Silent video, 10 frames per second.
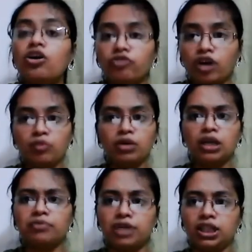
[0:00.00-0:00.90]

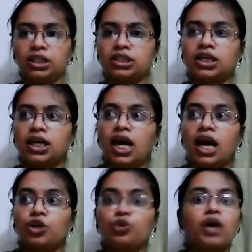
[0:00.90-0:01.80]
Firmly means
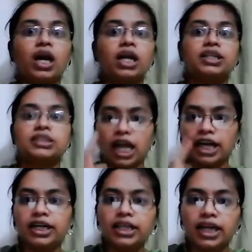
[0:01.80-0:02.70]
you are
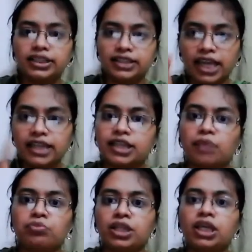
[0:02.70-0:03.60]
deciding and saying
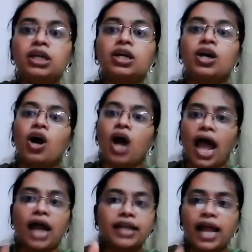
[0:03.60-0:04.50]
something
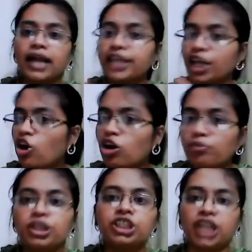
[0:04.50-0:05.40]
and that
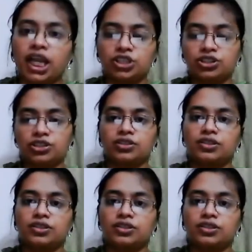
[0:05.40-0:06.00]
cannot be changed.